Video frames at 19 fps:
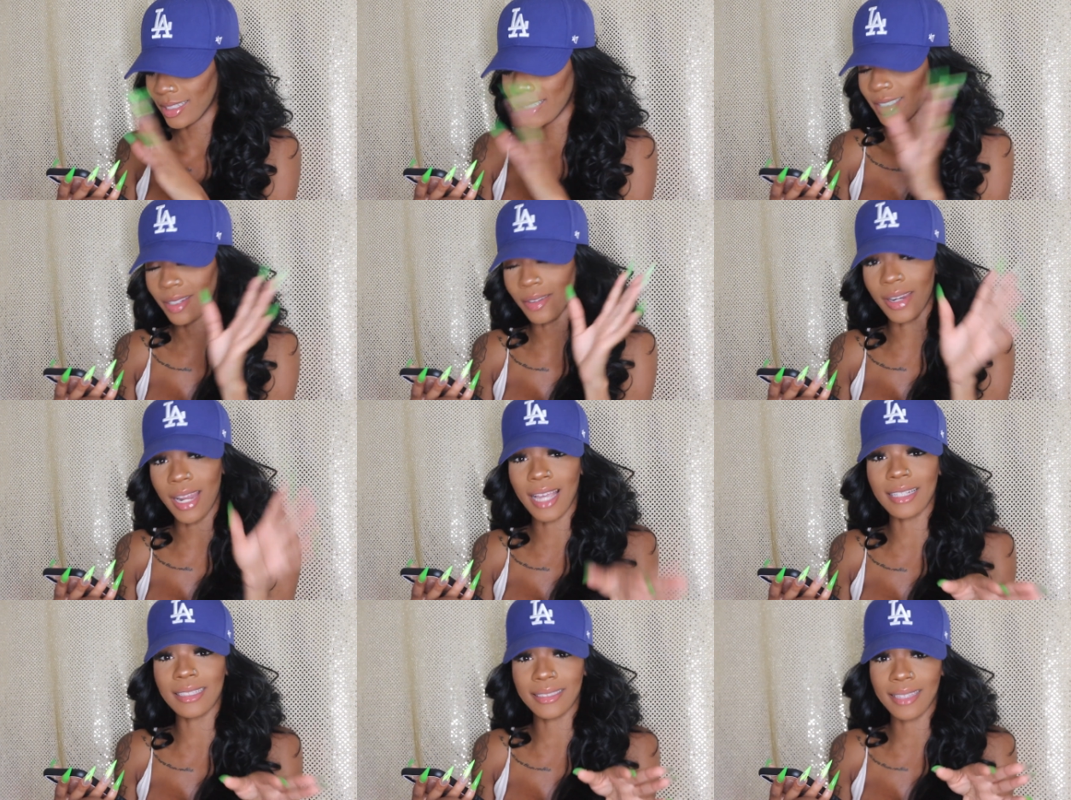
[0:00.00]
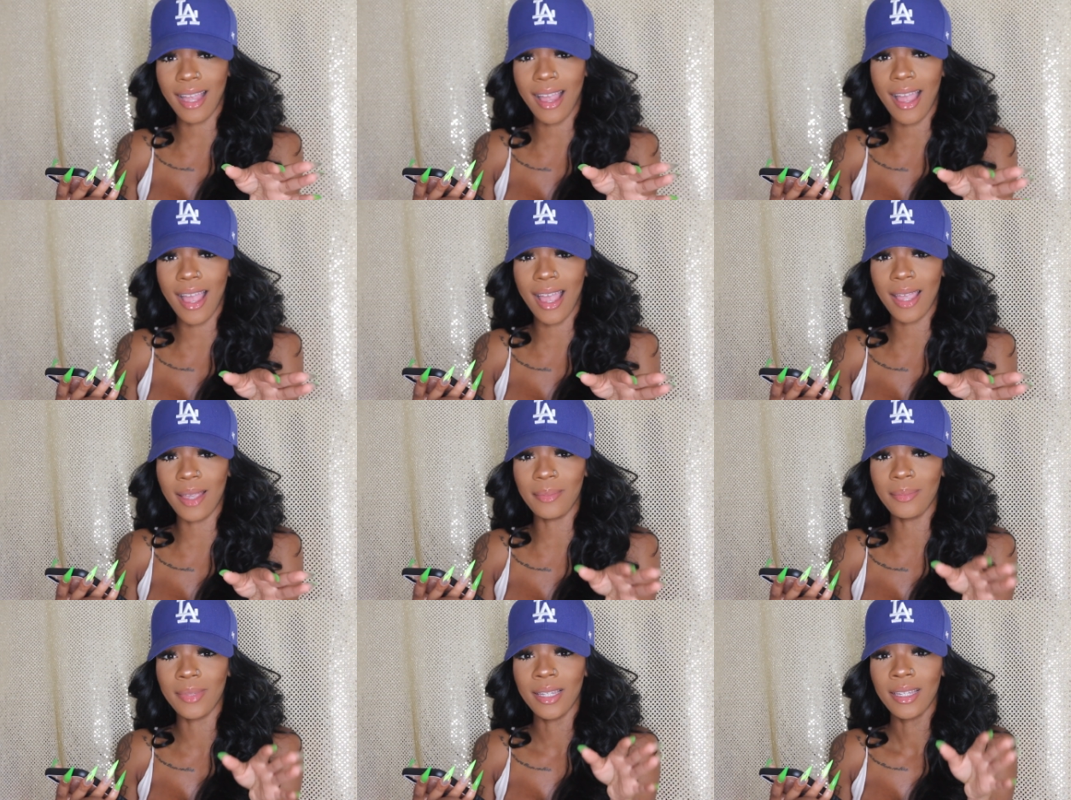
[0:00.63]
So next
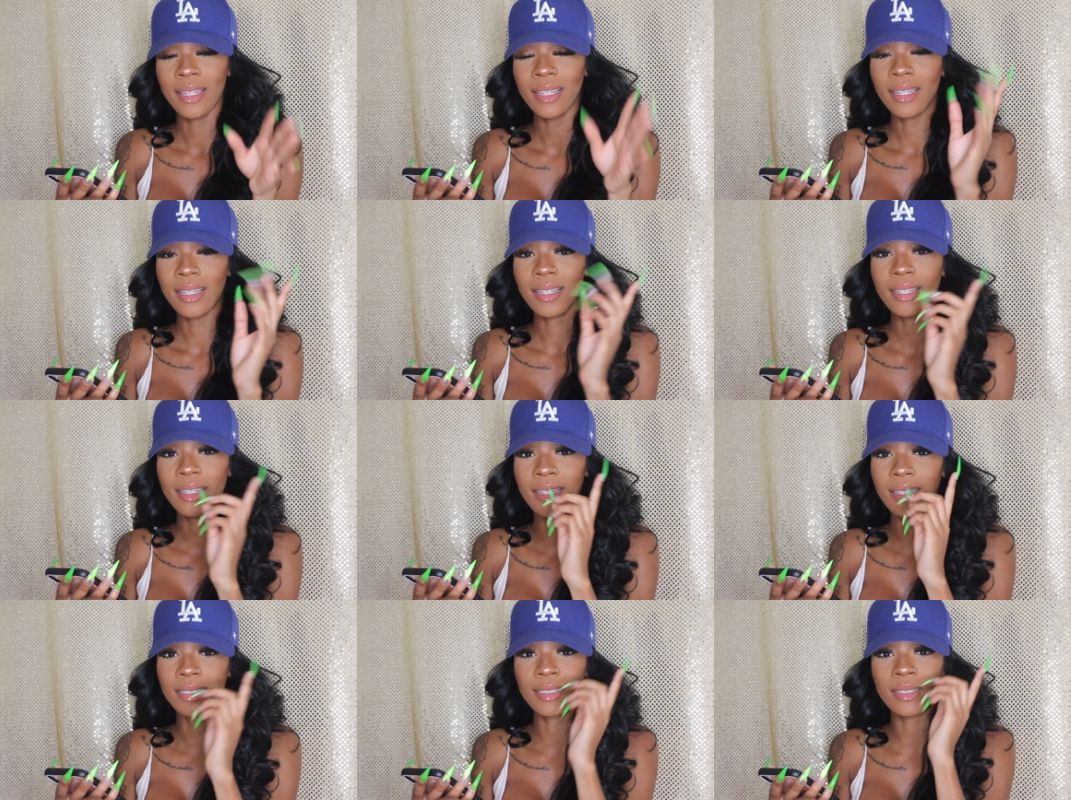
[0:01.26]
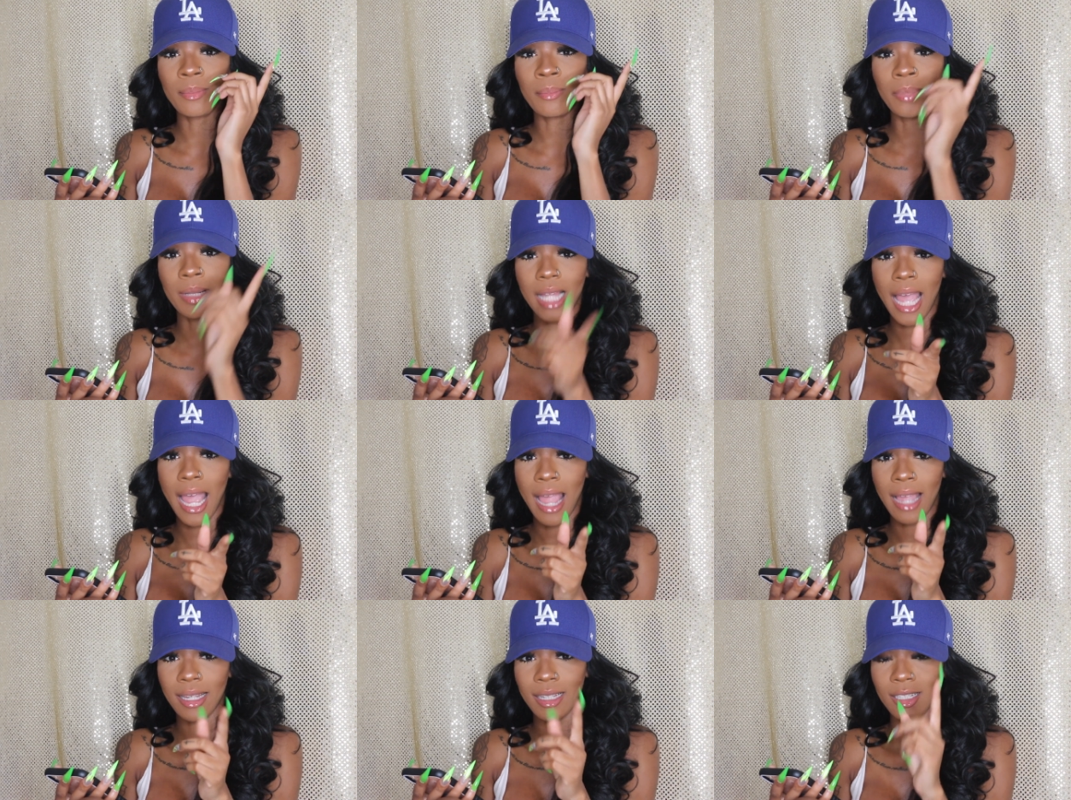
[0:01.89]
time,
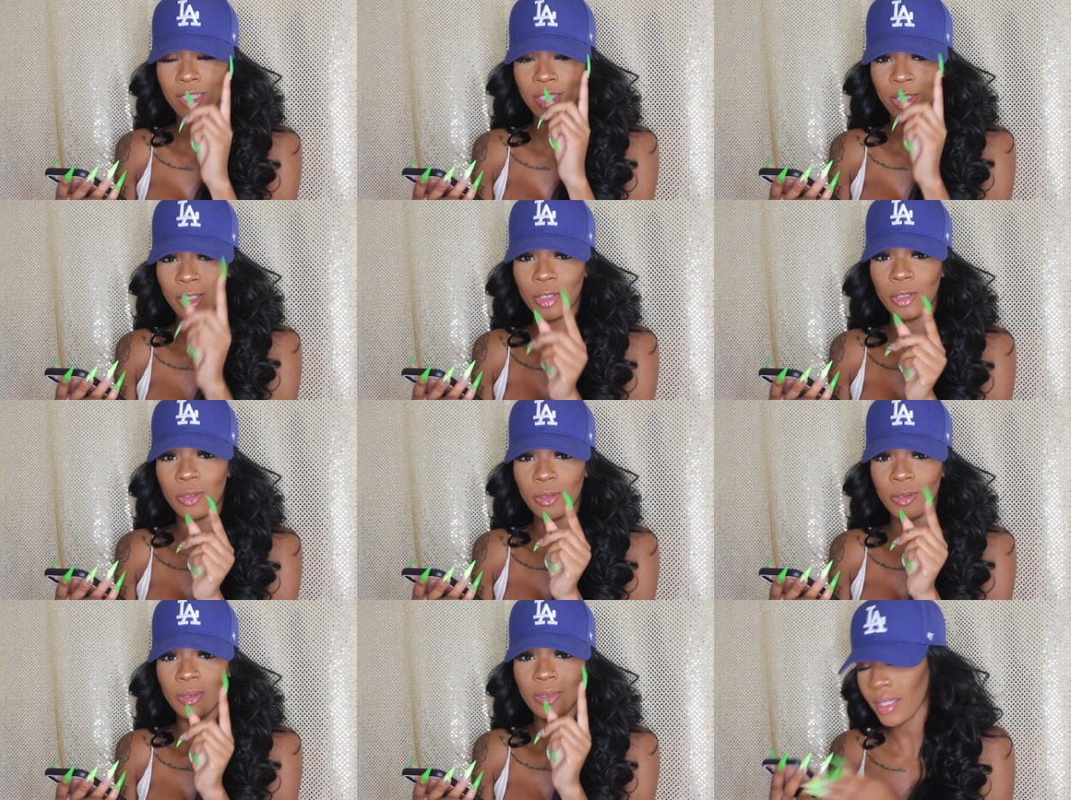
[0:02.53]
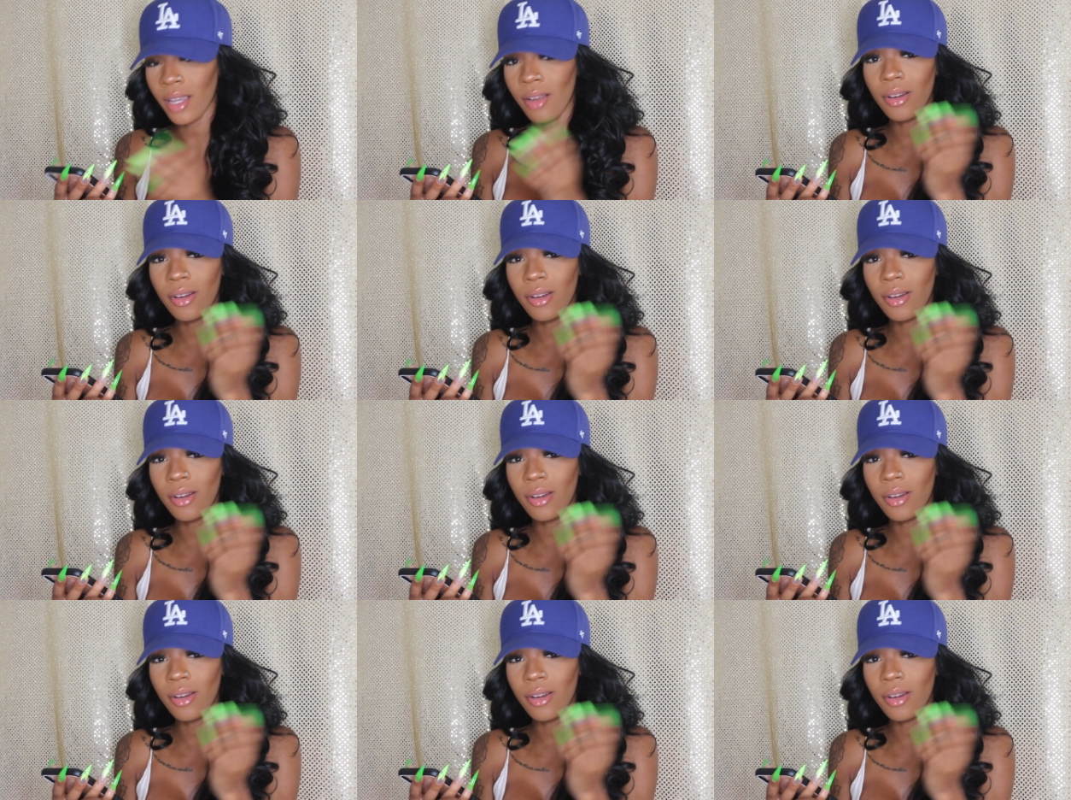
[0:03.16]
black shoes.